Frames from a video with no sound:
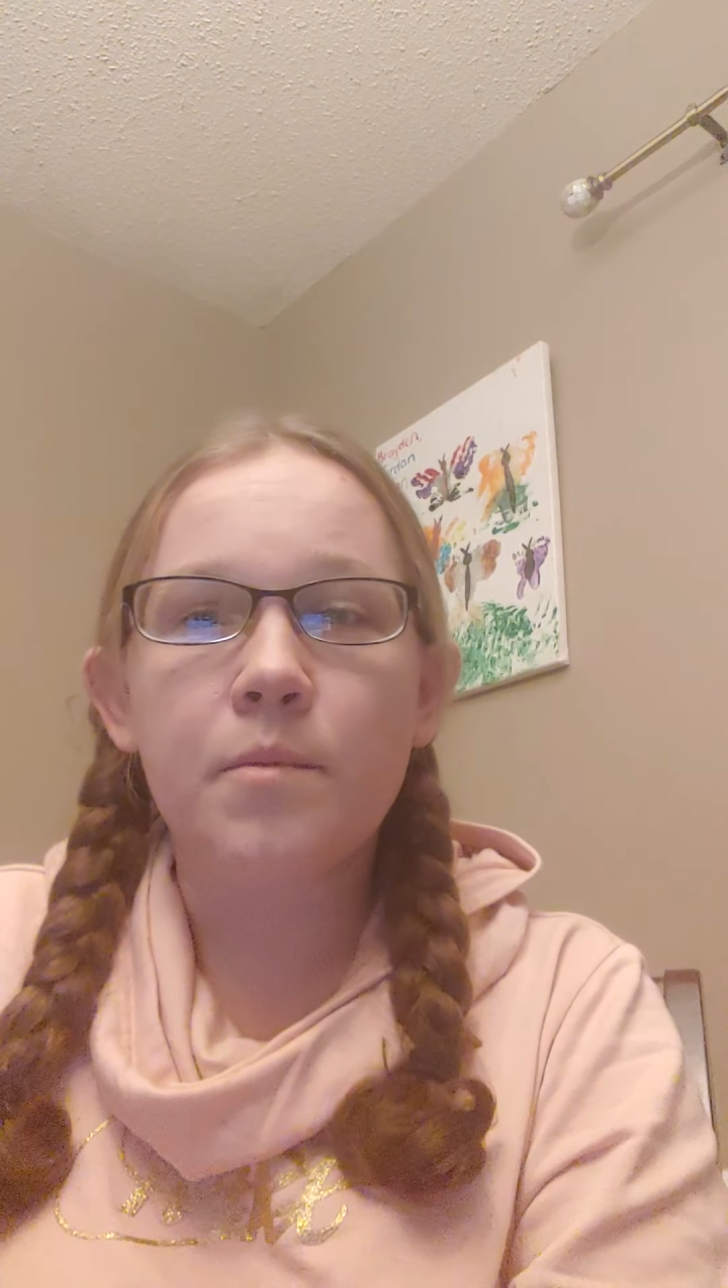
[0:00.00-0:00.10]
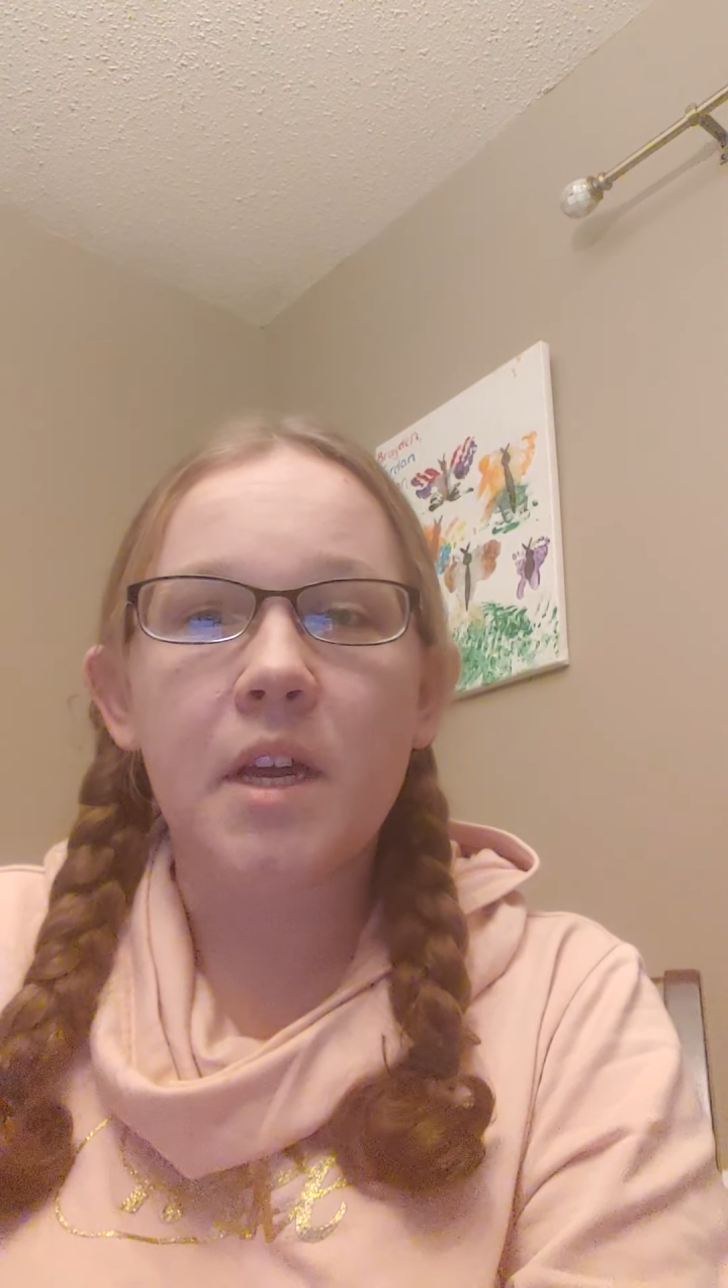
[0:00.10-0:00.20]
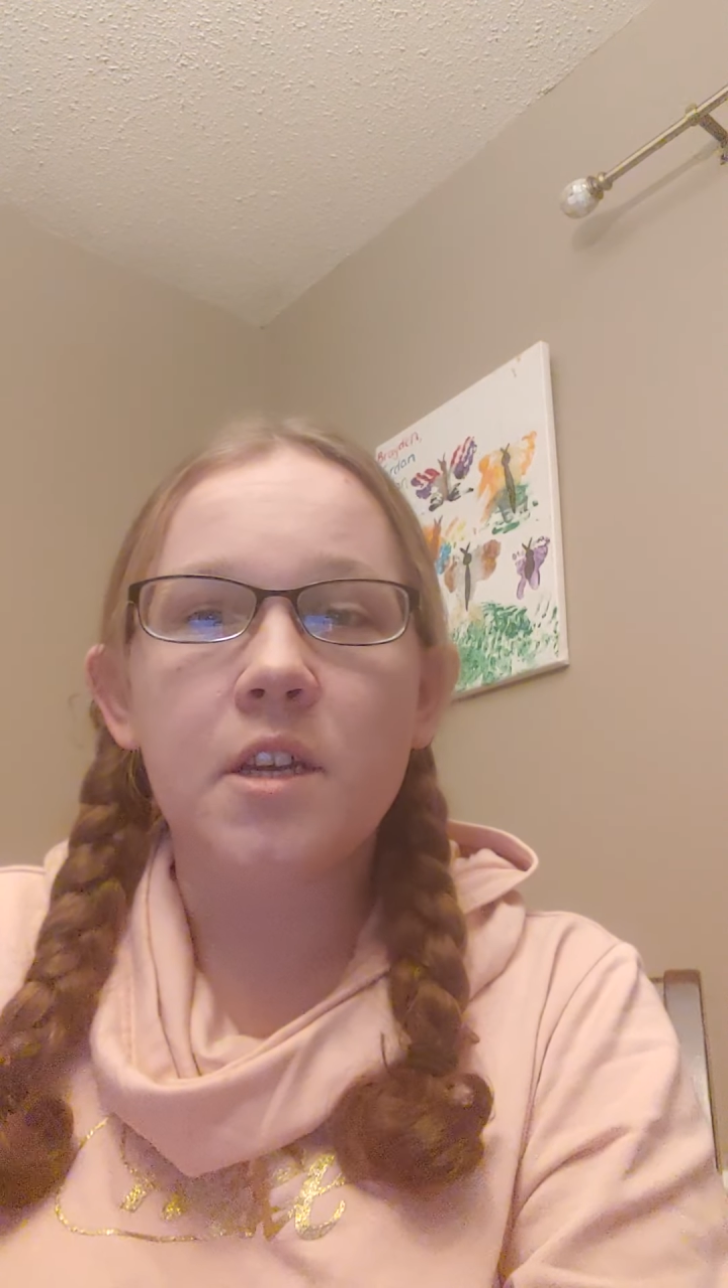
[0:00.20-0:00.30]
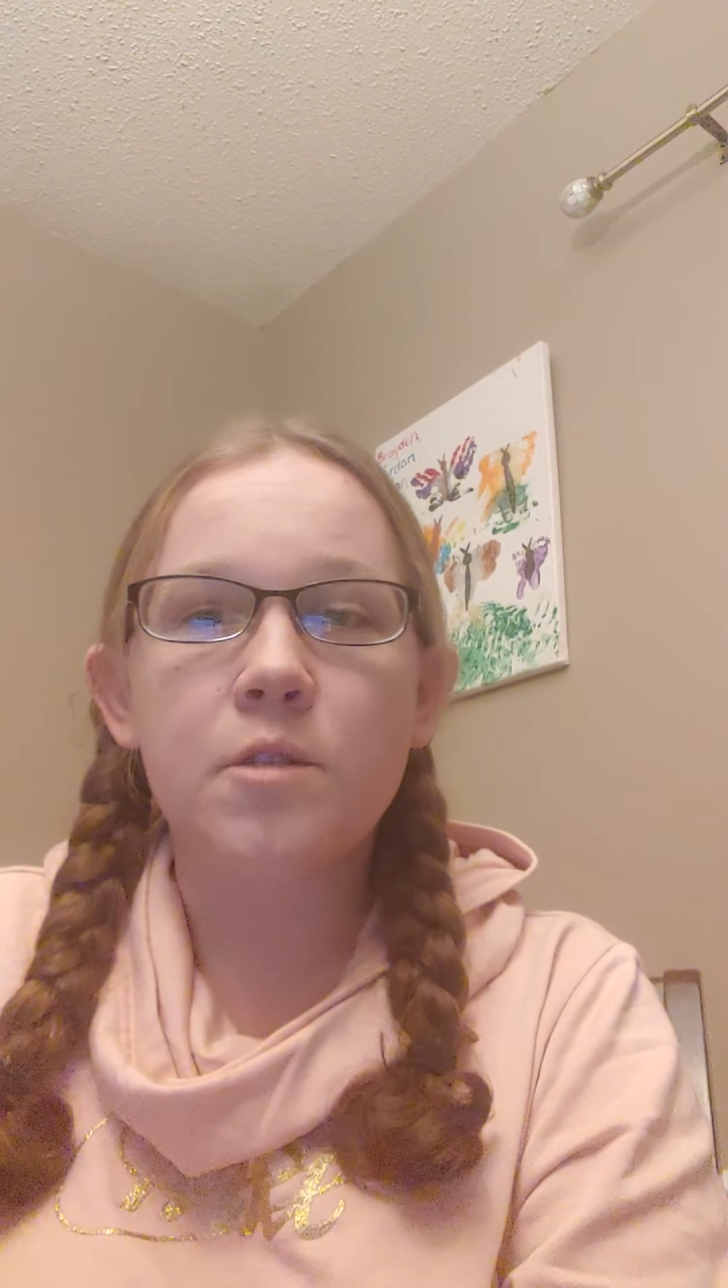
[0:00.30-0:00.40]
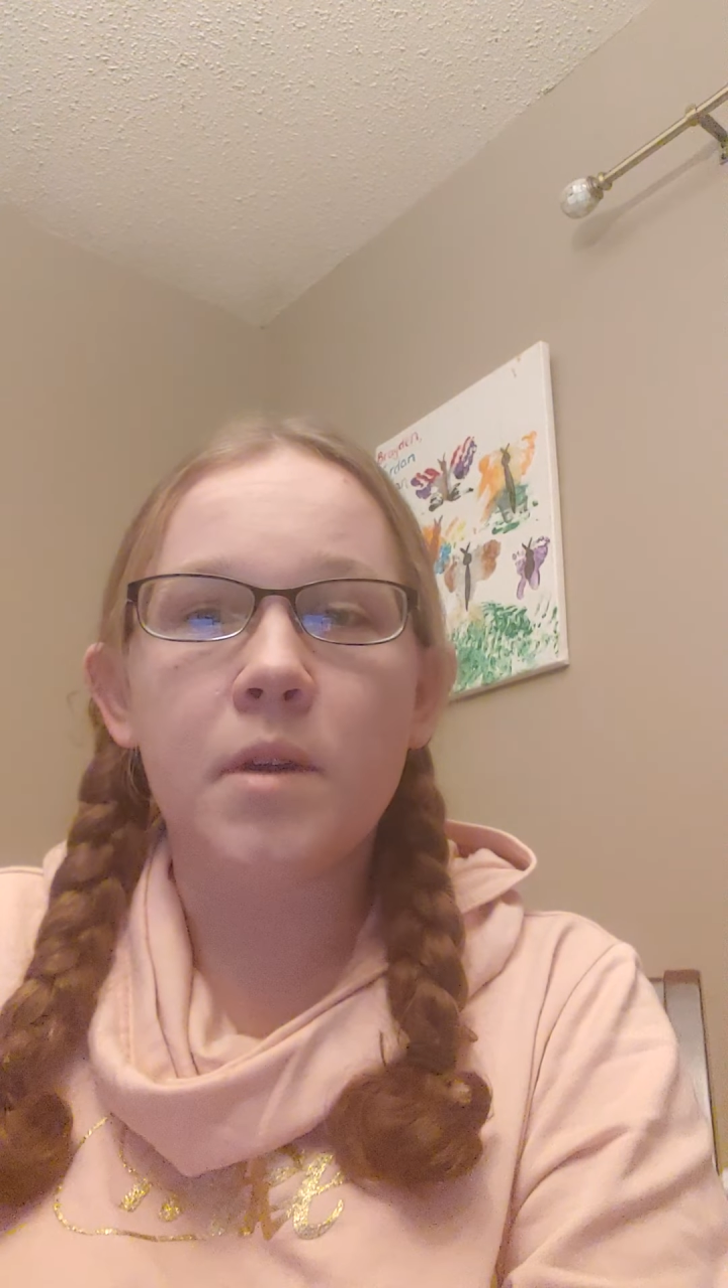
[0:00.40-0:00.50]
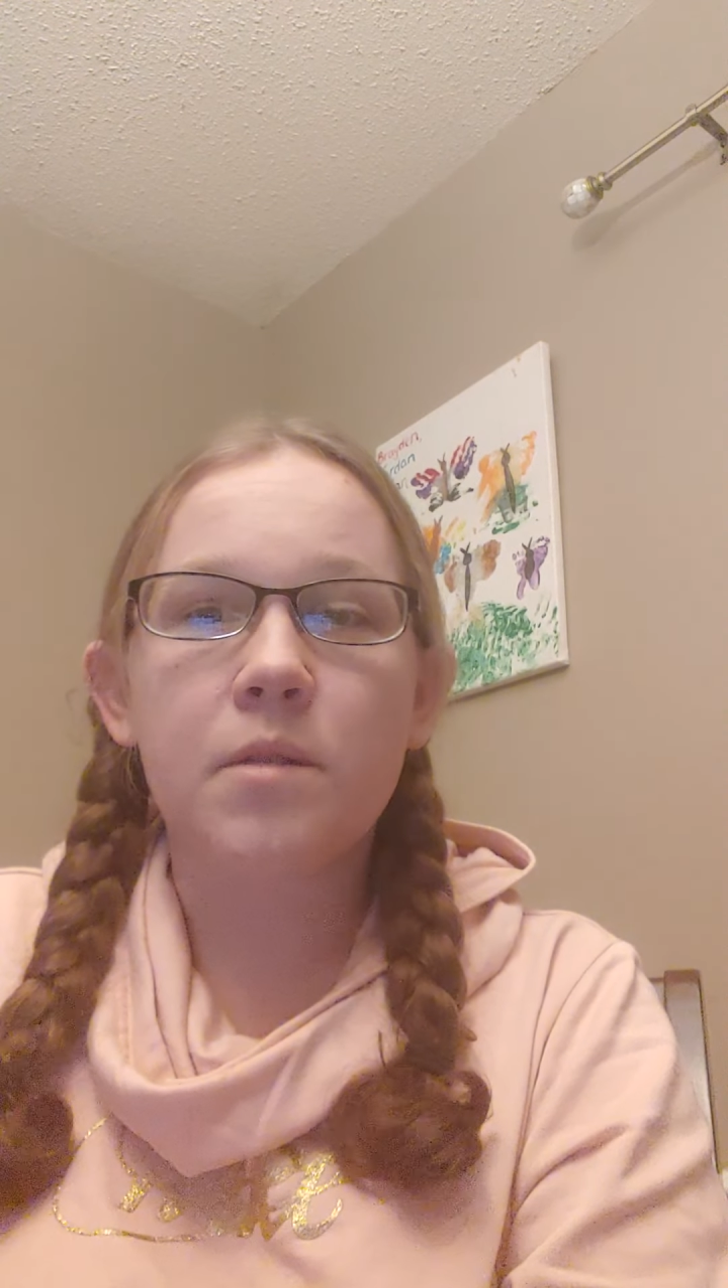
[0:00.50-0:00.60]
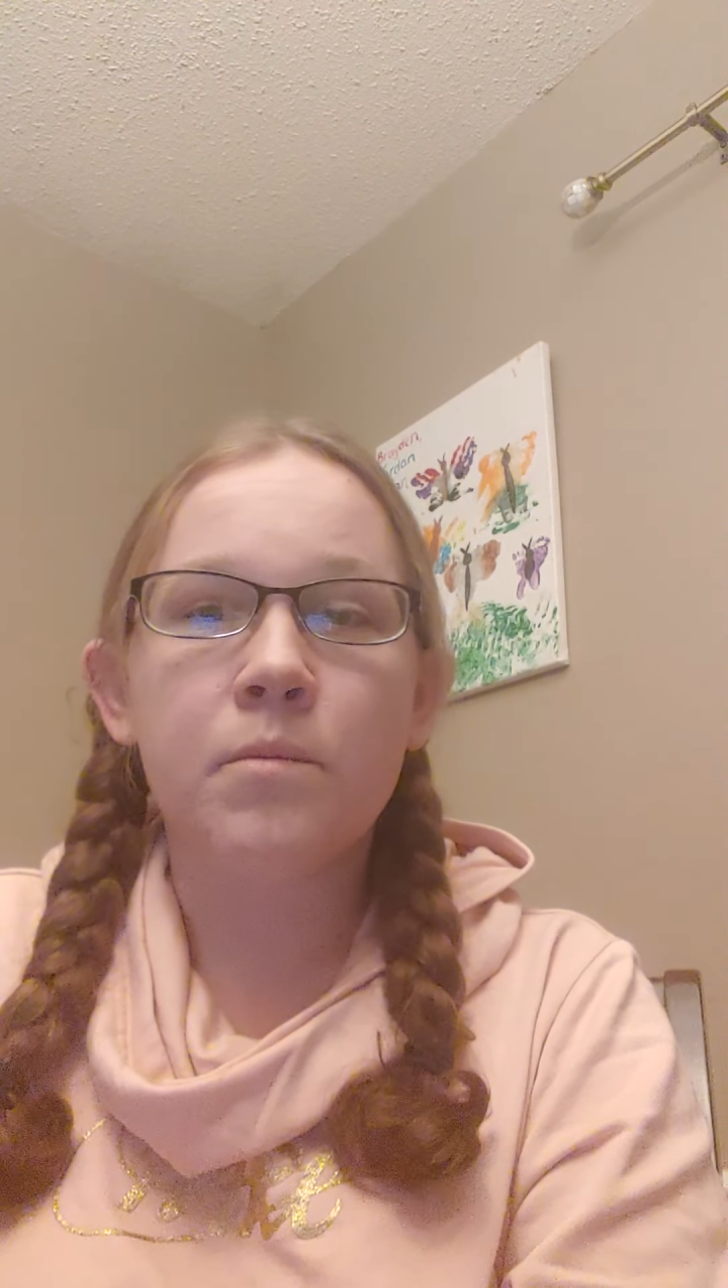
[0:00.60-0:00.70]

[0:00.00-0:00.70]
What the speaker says: management